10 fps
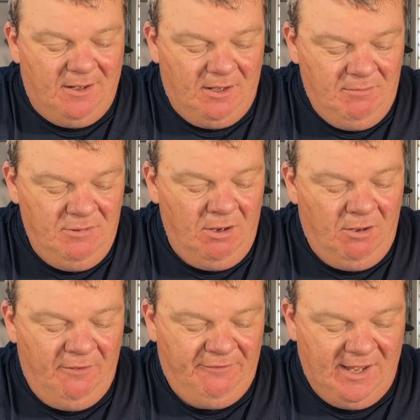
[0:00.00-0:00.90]
I'm
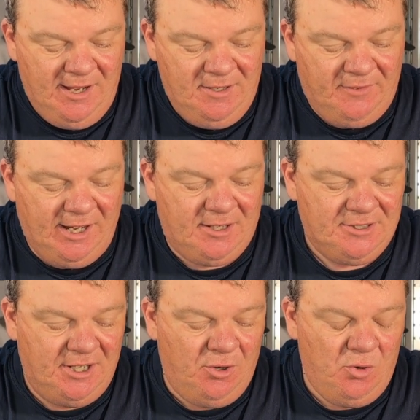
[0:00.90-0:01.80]
not a fan of it
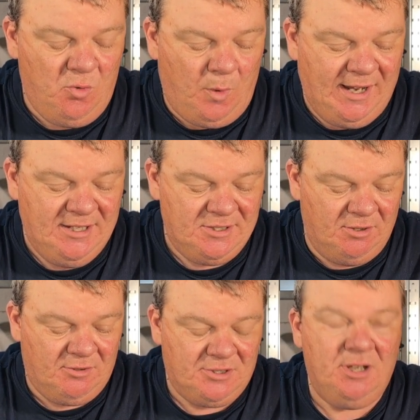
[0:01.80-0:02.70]
because it always looks